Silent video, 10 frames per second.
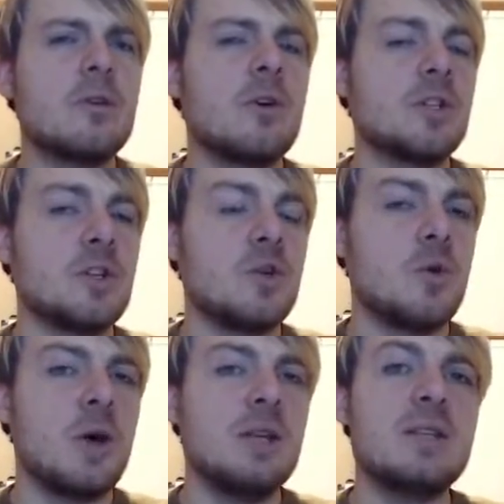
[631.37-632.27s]

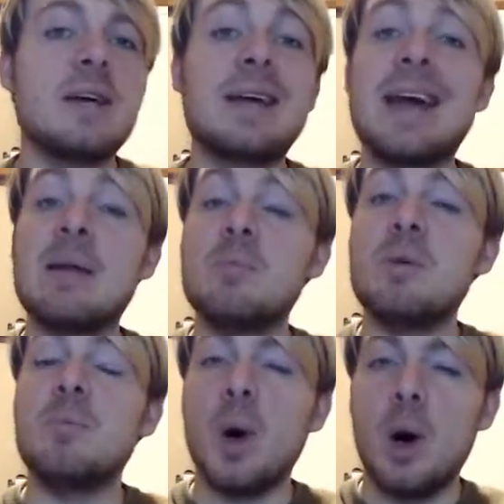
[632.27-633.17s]
considering they can be
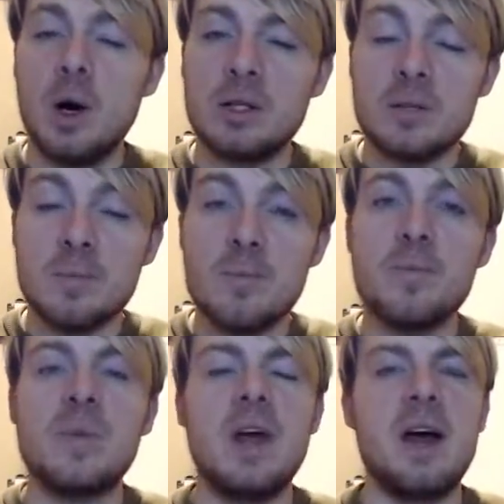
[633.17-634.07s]
bought
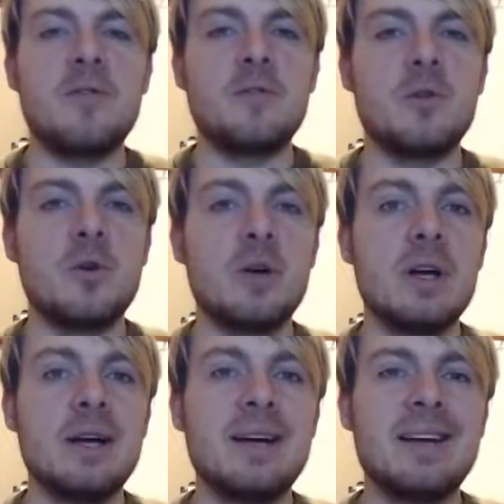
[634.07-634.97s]
after
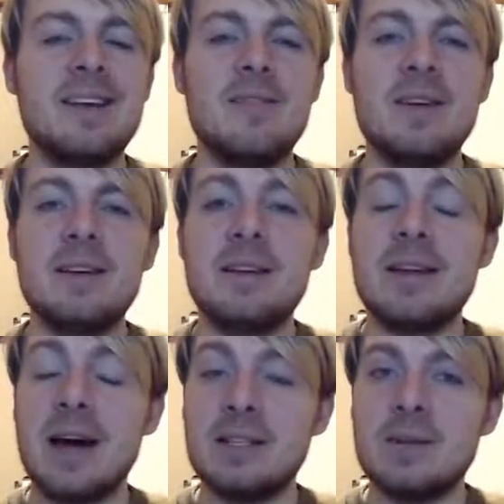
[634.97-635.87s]
giving an
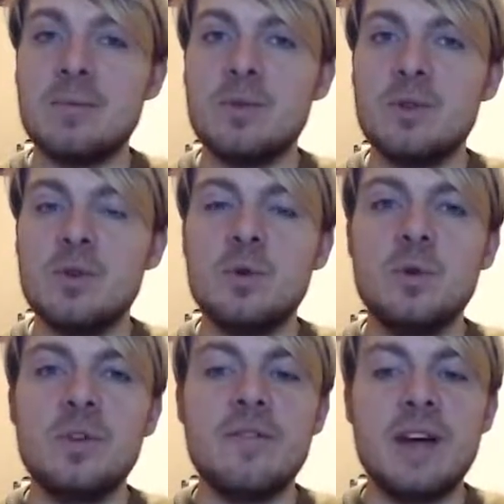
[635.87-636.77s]
item
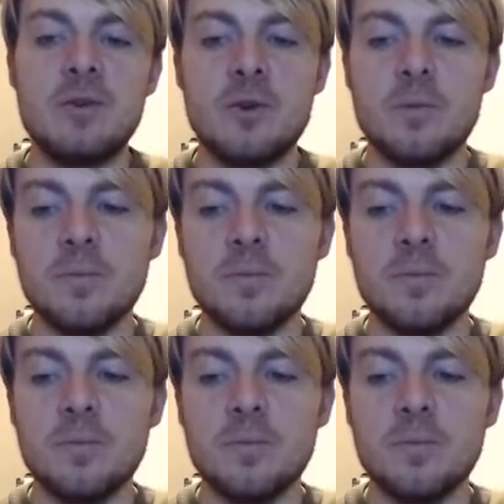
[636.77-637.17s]
to the vendor.